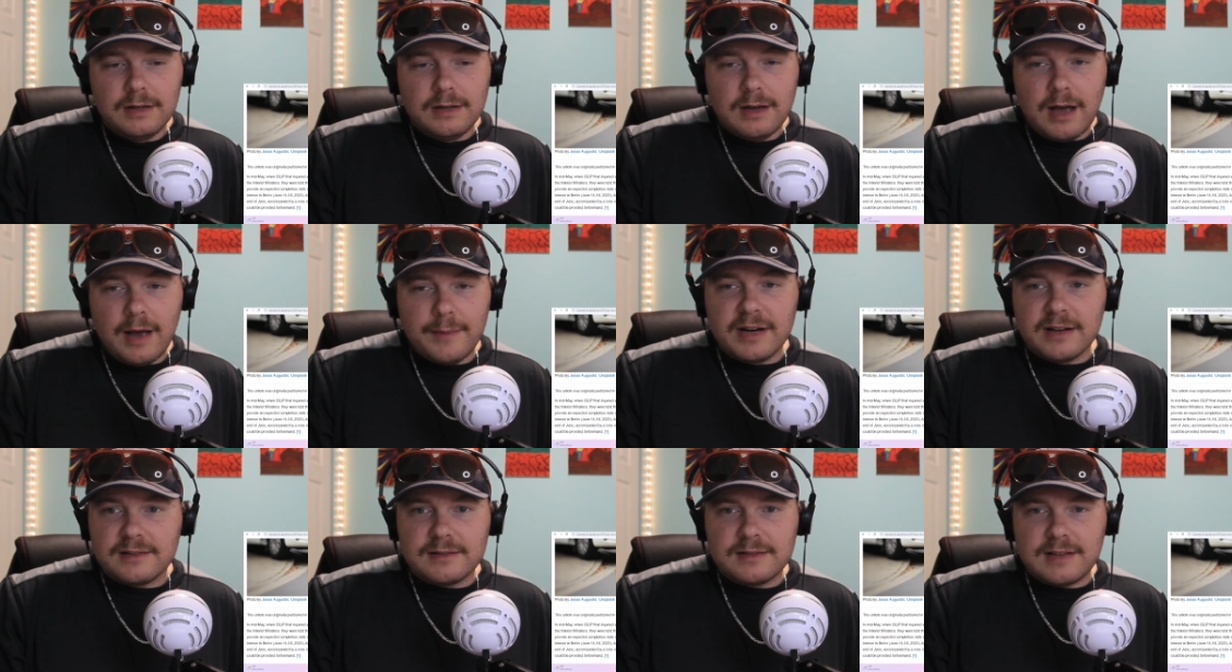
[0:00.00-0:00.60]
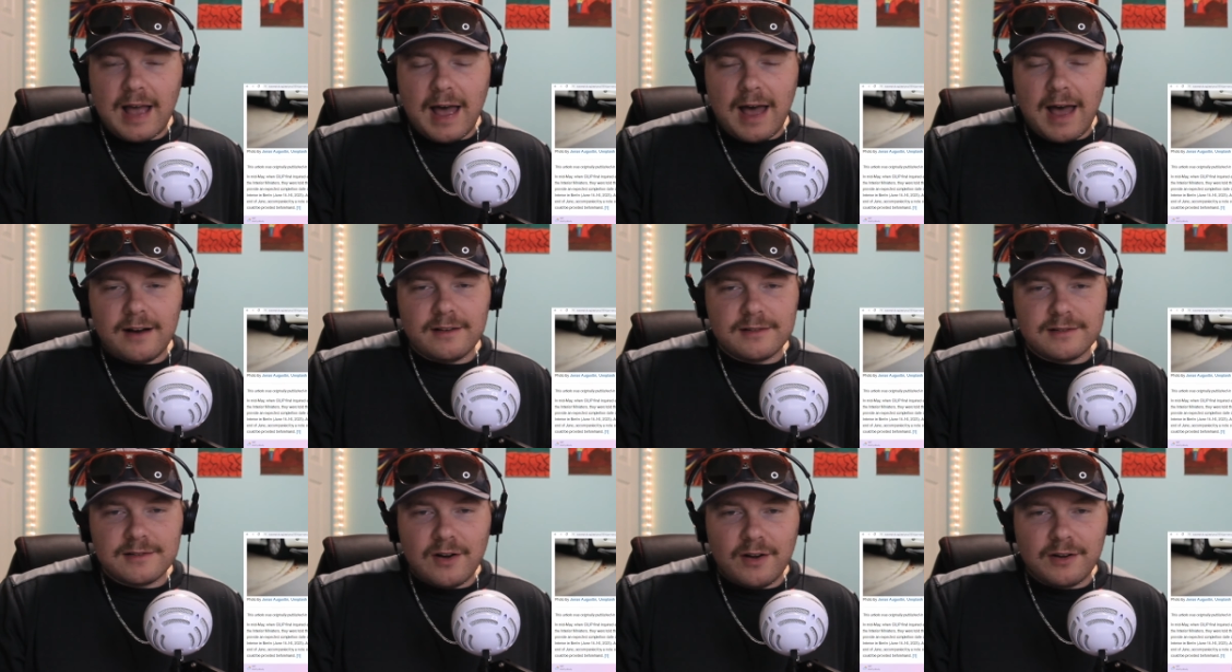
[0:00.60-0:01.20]
I mean, it's sad.
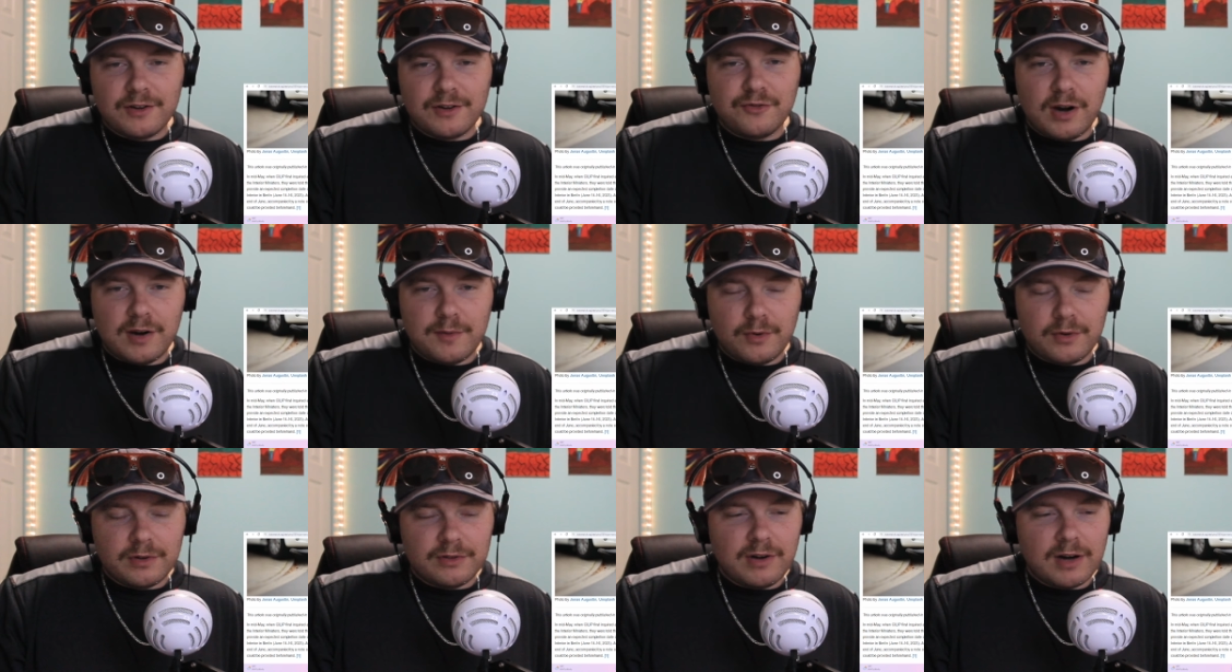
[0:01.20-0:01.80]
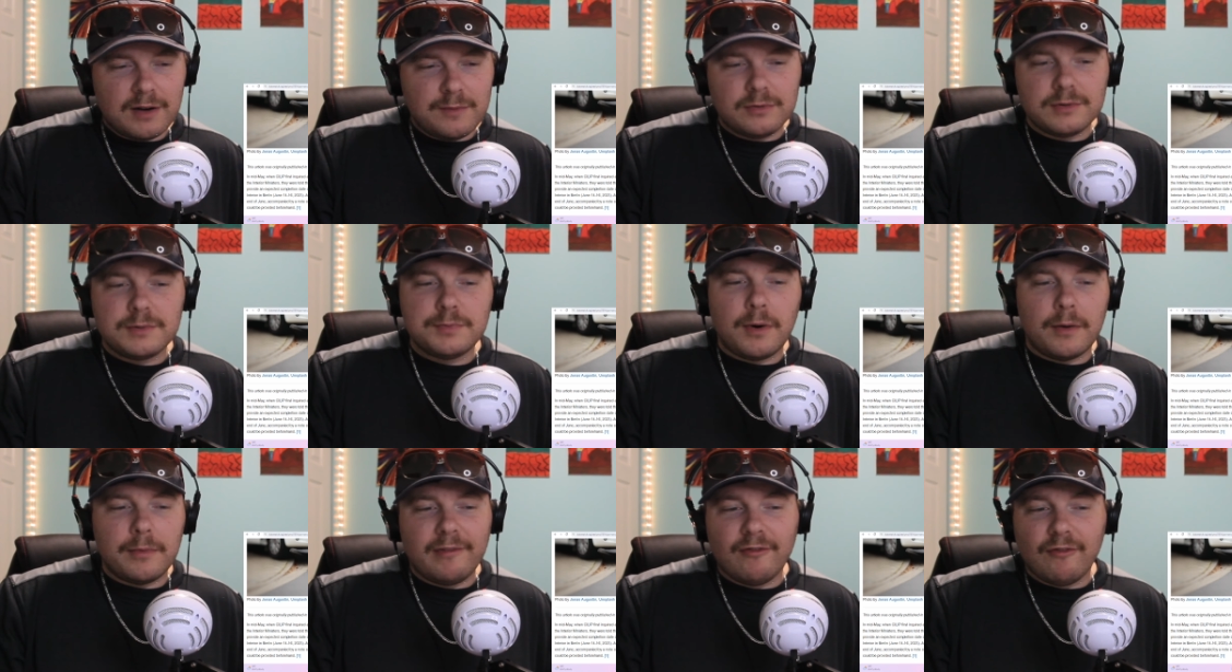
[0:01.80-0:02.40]
It's not incredible. Incredible is
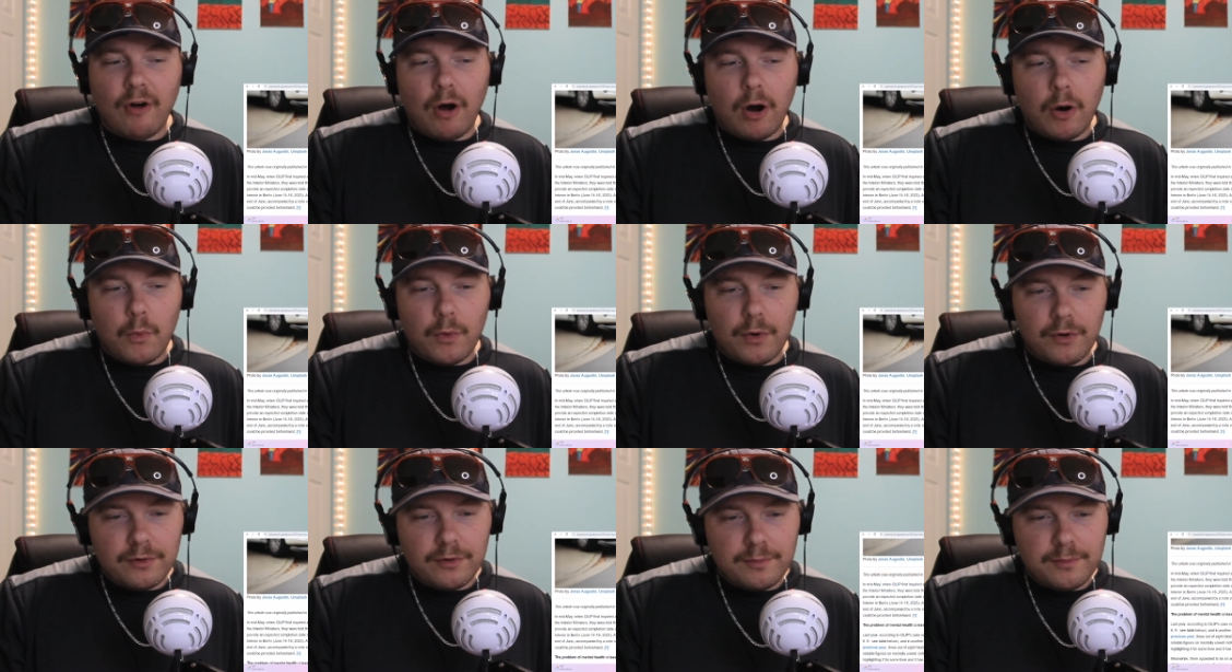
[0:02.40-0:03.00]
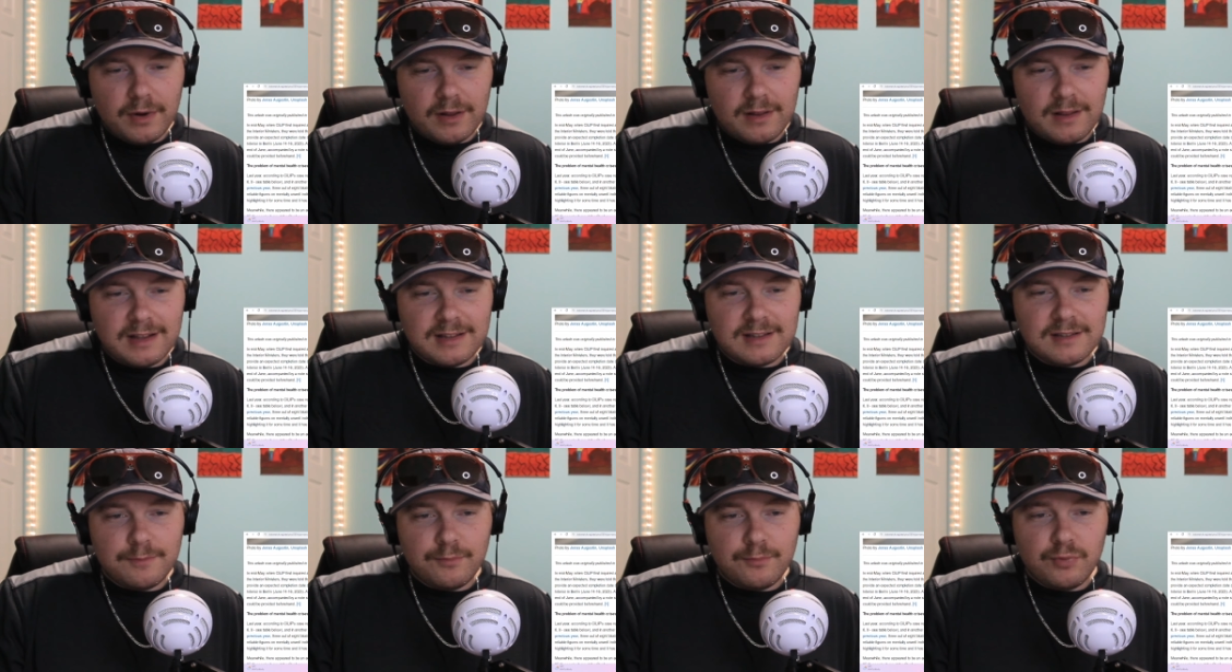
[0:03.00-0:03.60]
probably the wrong word, but
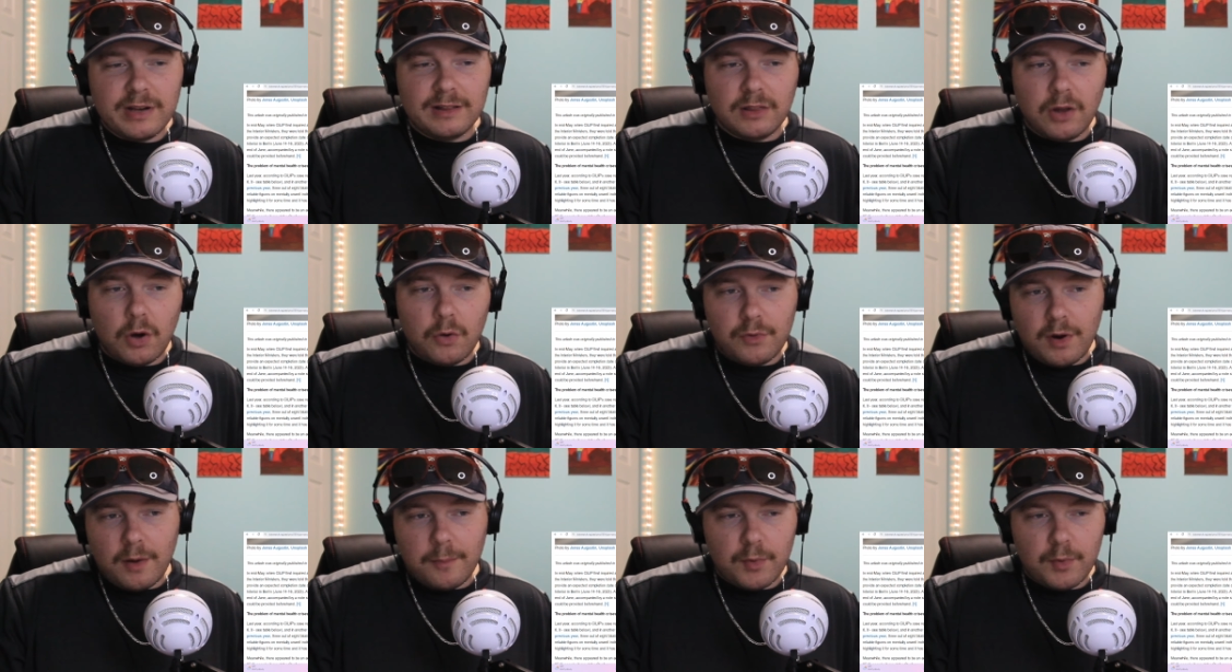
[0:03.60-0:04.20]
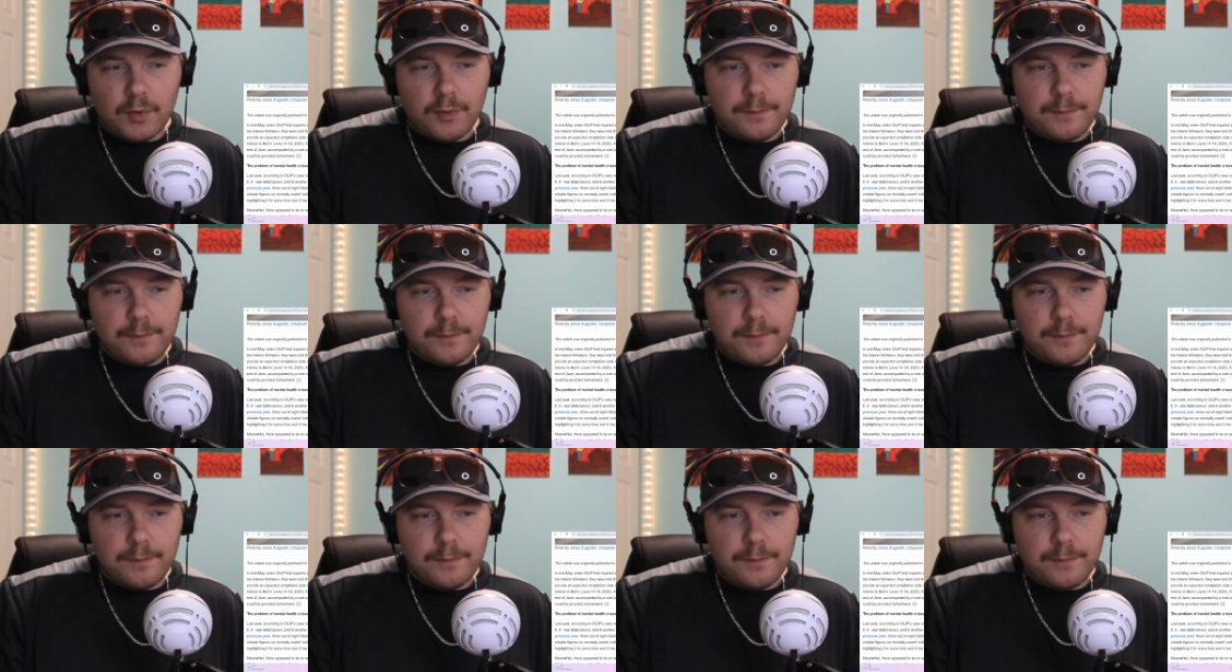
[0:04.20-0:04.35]
it's a pretty low number.